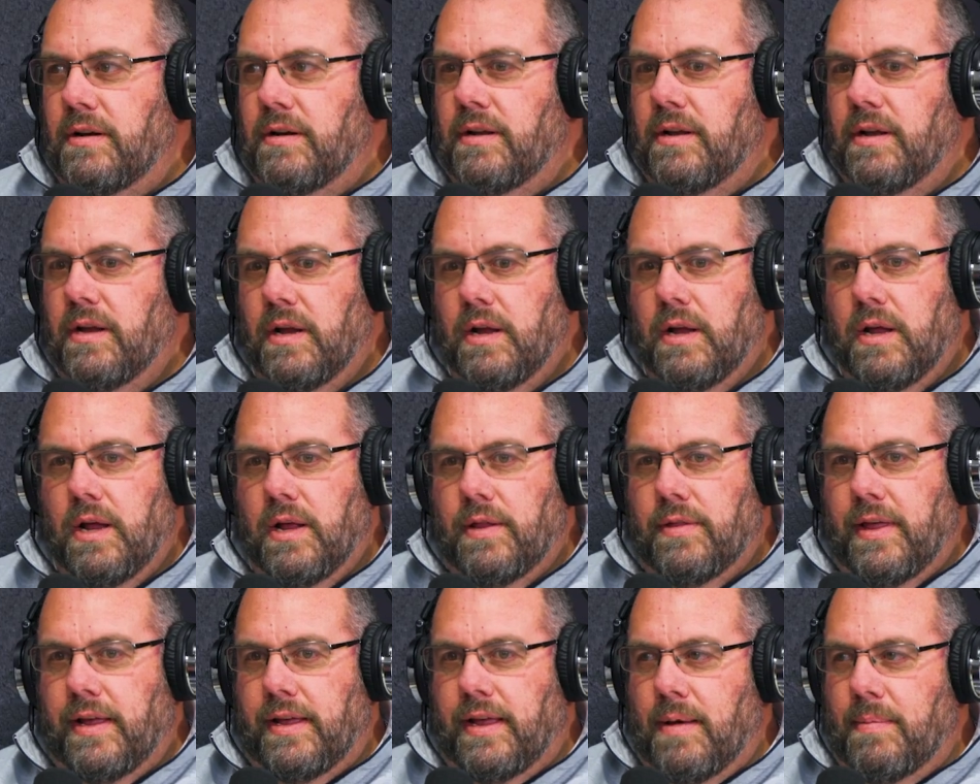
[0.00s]
there and
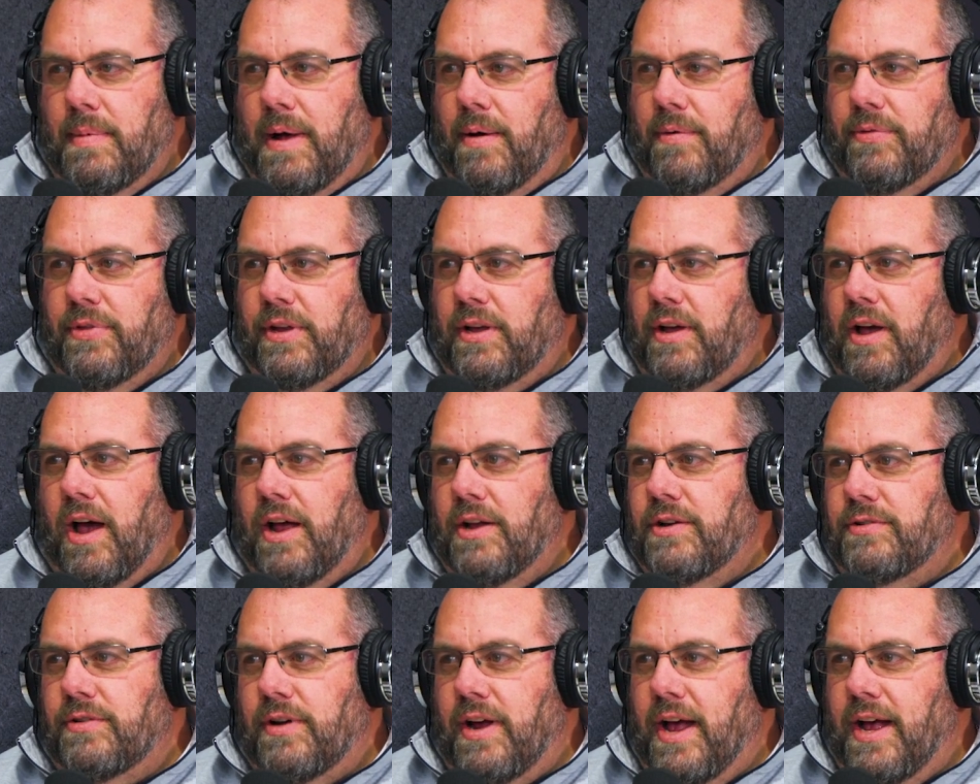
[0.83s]
they come out with the
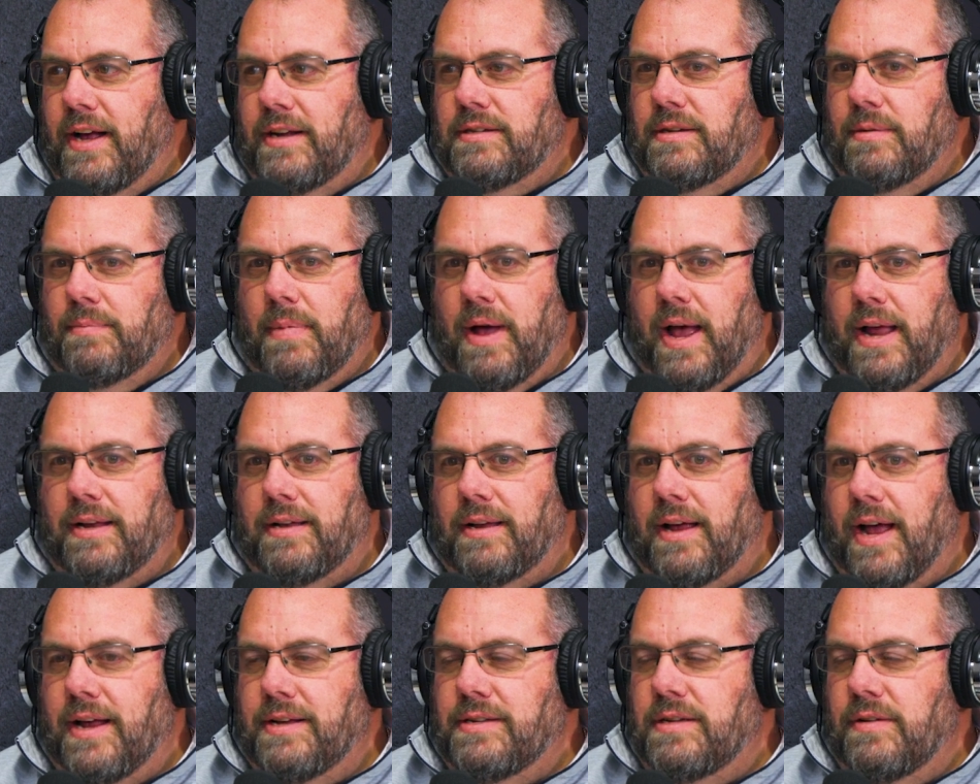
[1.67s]
contracts, and Mike
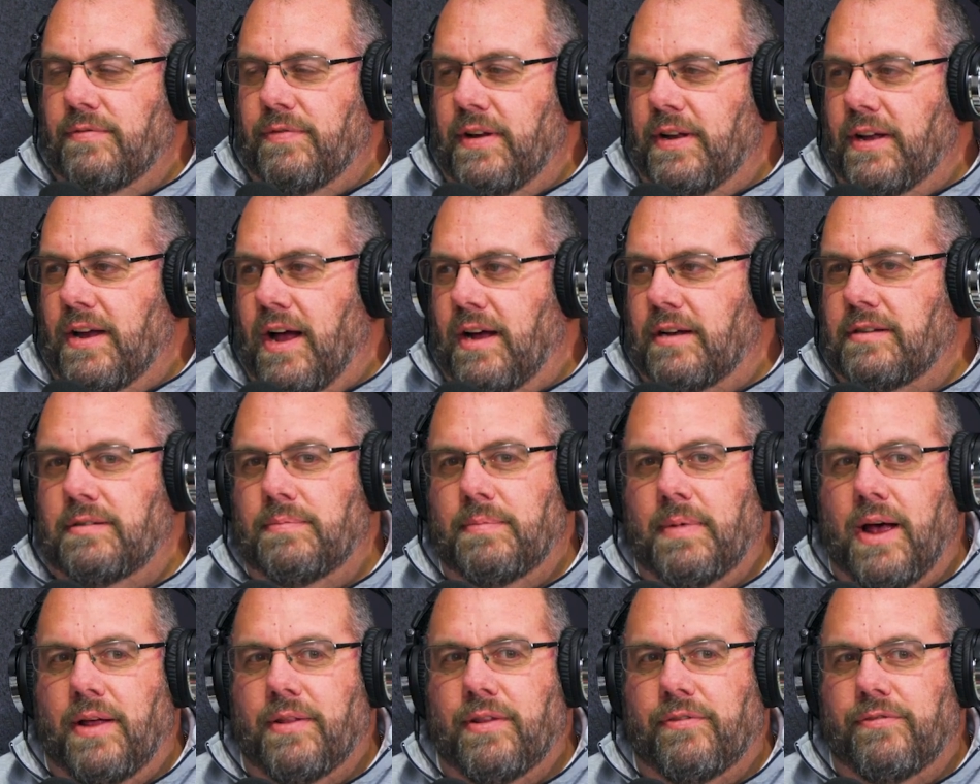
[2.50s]
Tyson, if he knocks
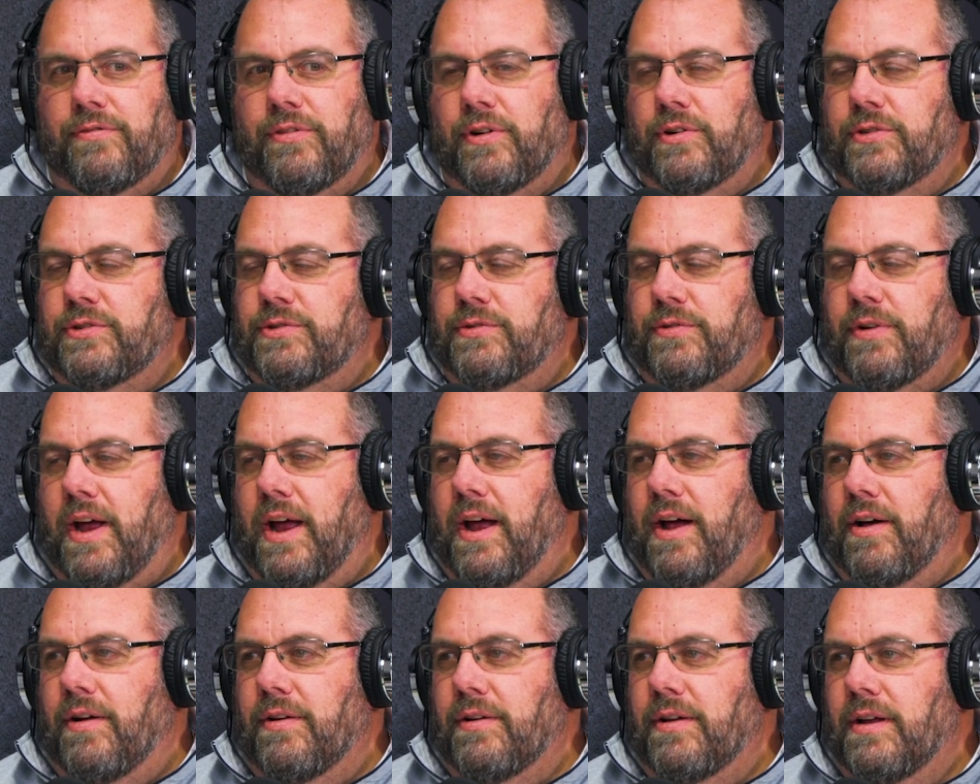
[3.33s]
him out in the first
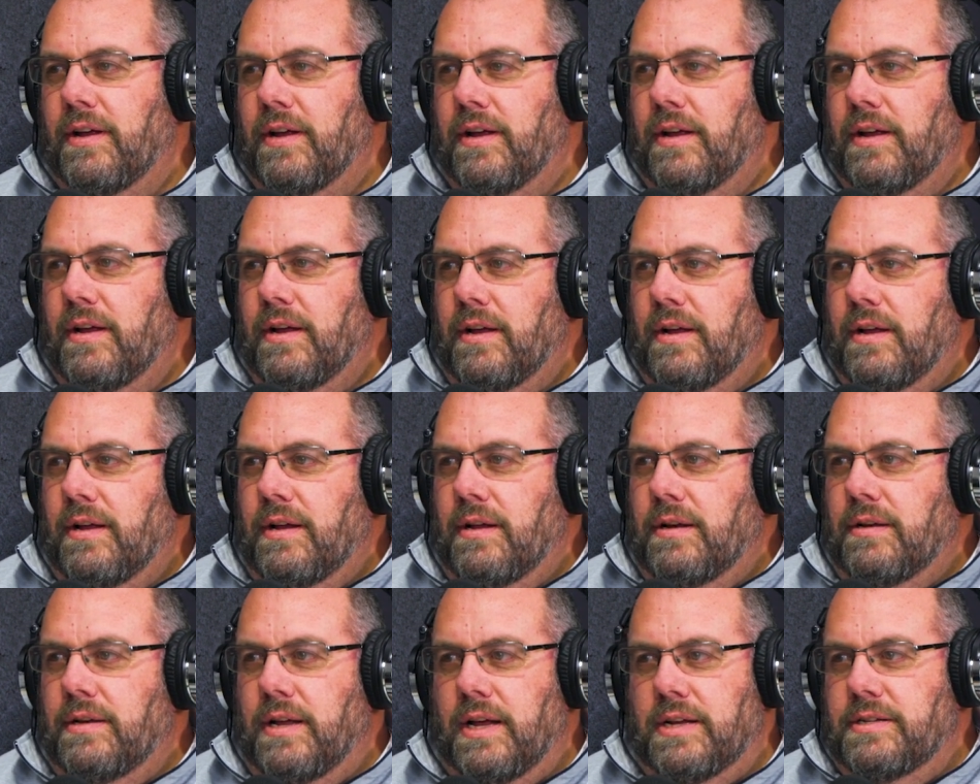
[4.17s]
round,
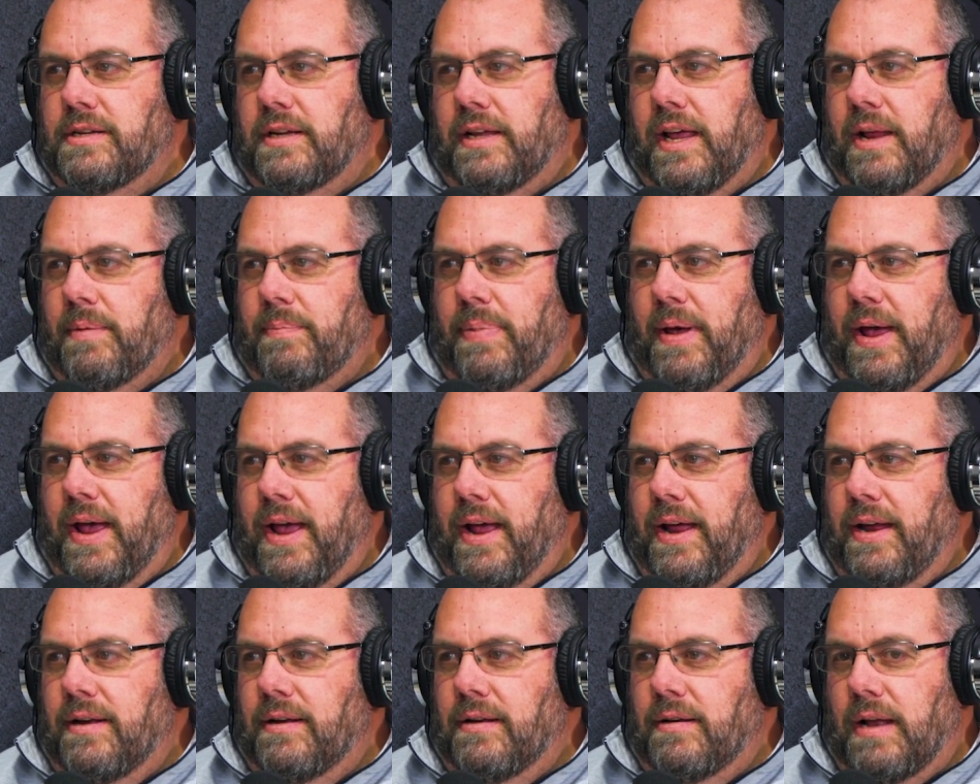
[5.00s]
doesn't get
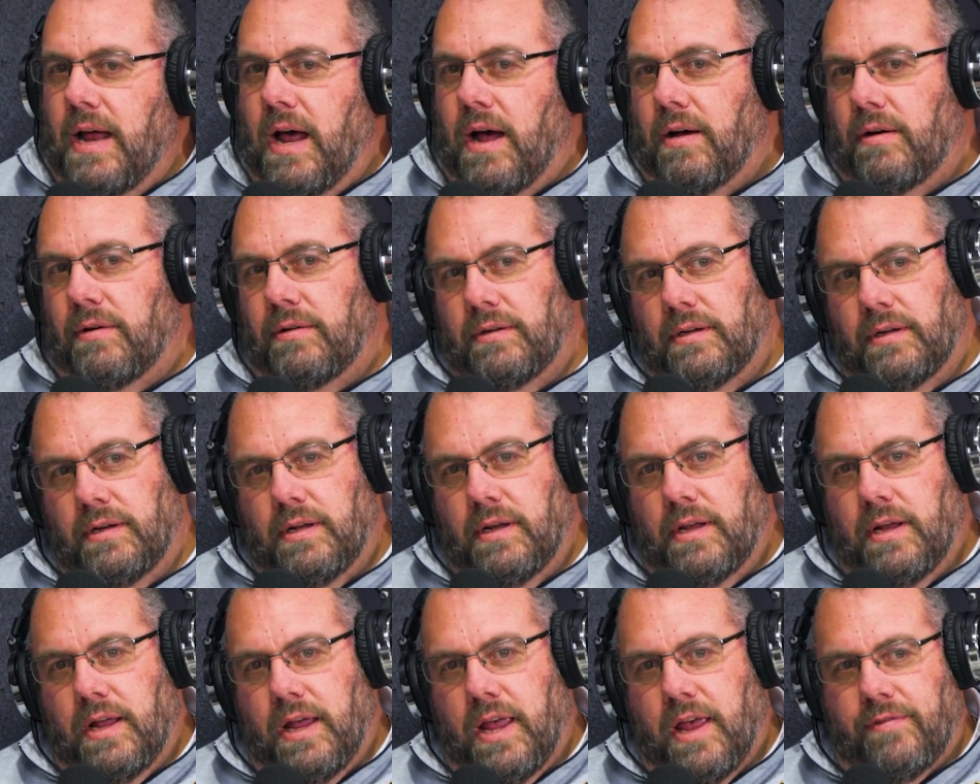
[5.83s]
paid. Now,
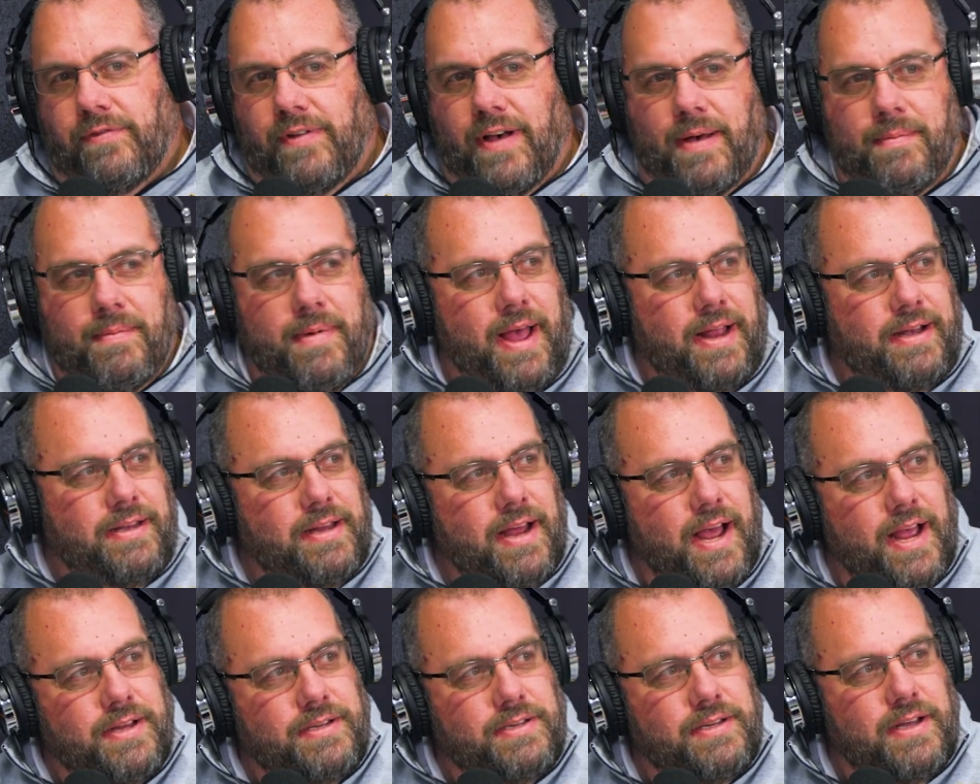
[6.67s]
if I'm Mike
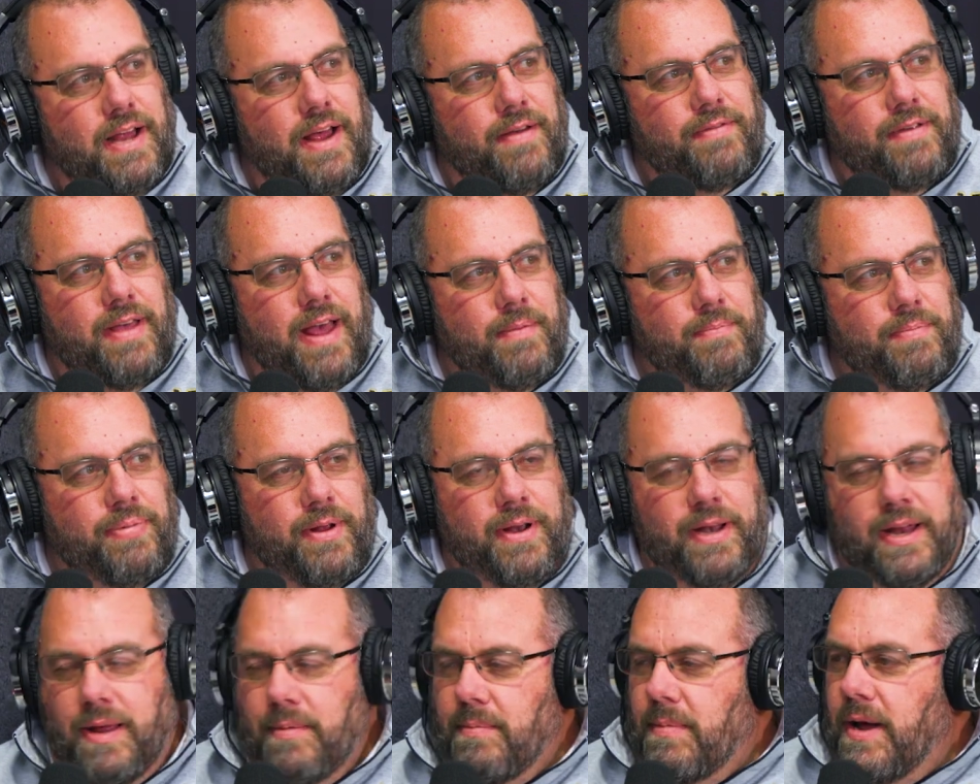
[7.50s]
Tyson, I've got
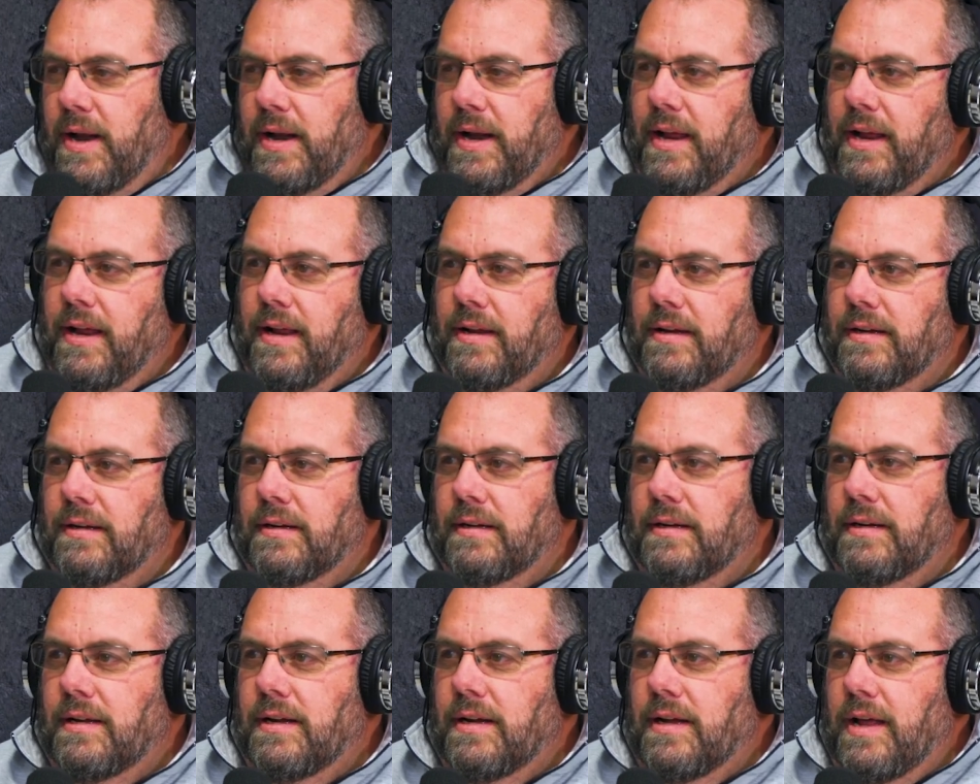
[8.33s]
plenty of money.
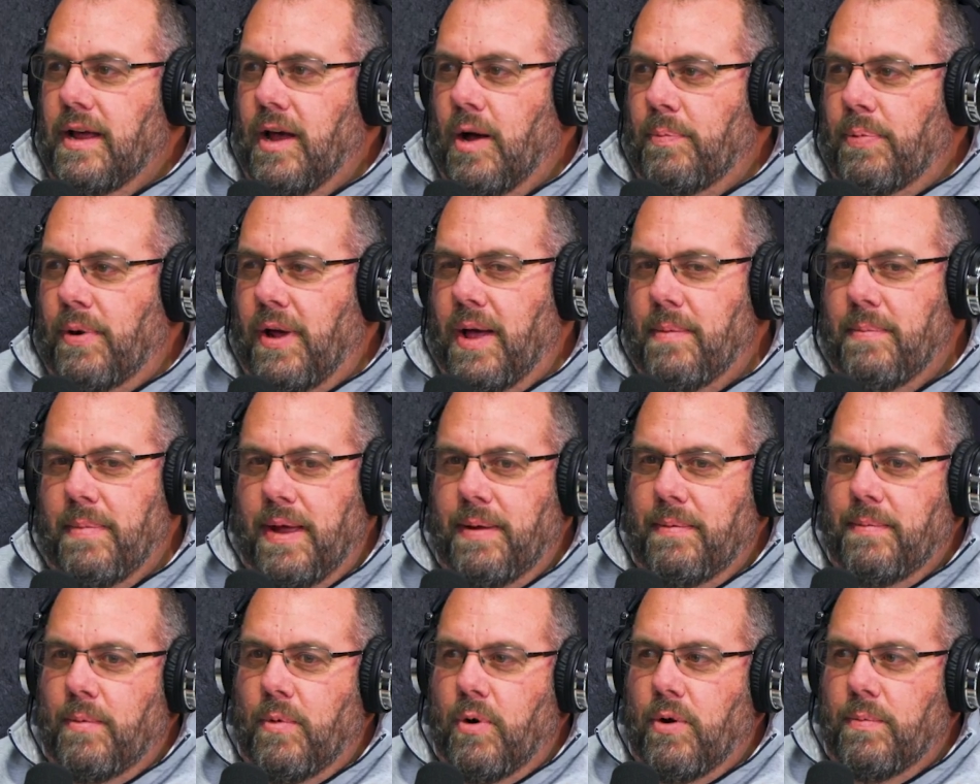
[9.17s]
He'll probably
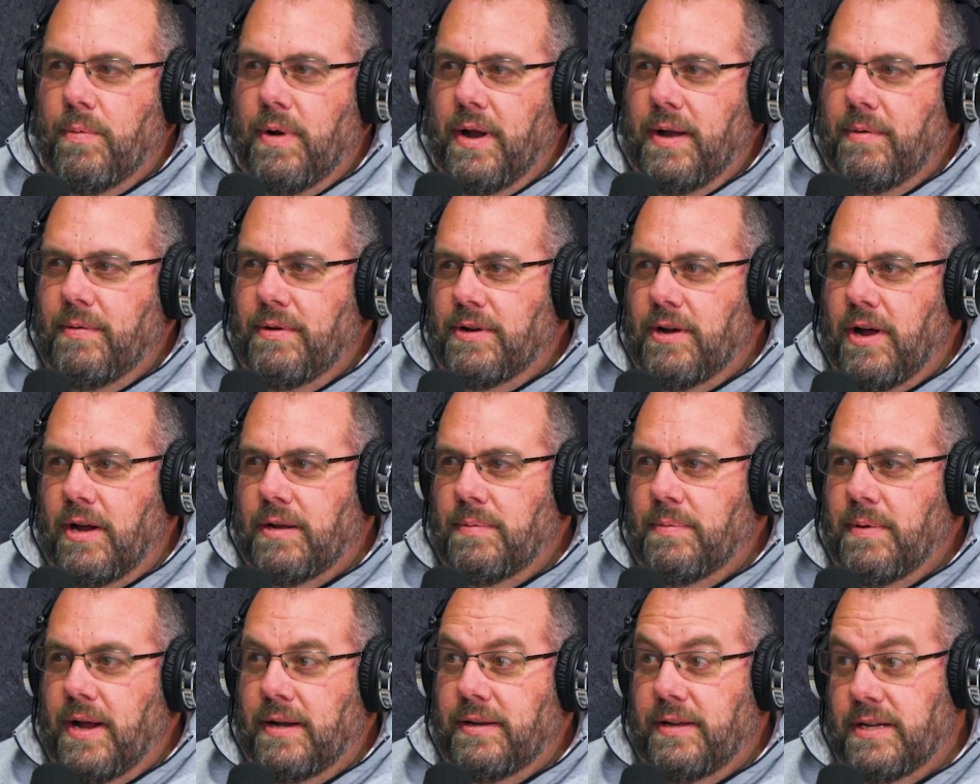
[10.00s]
make more money. We talked
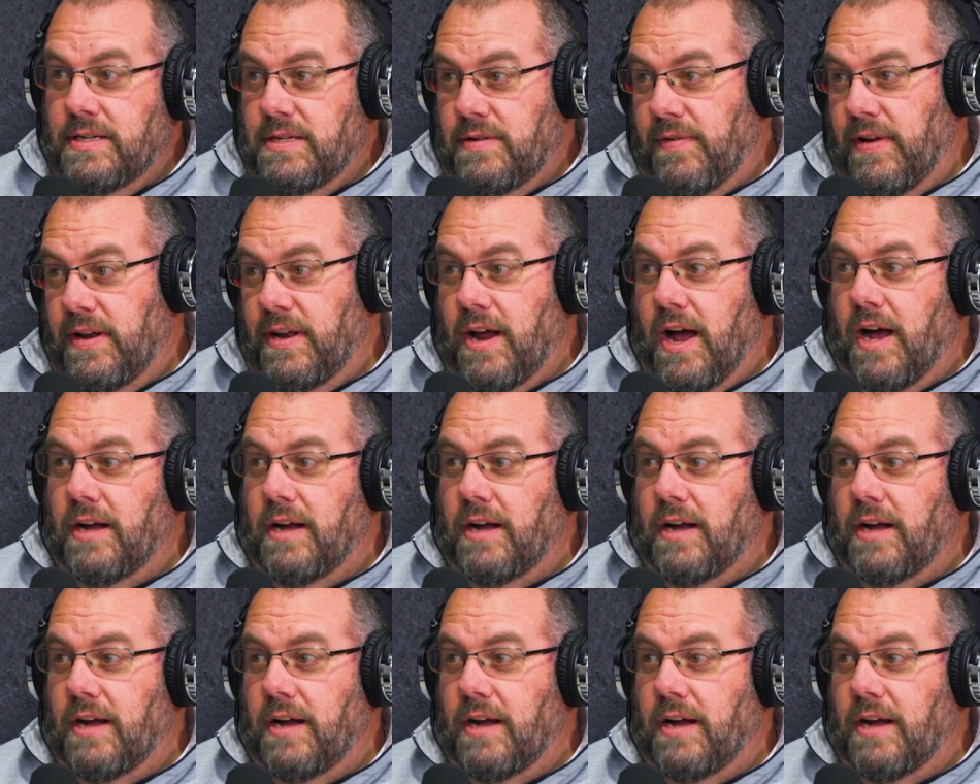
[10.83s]
about this. If he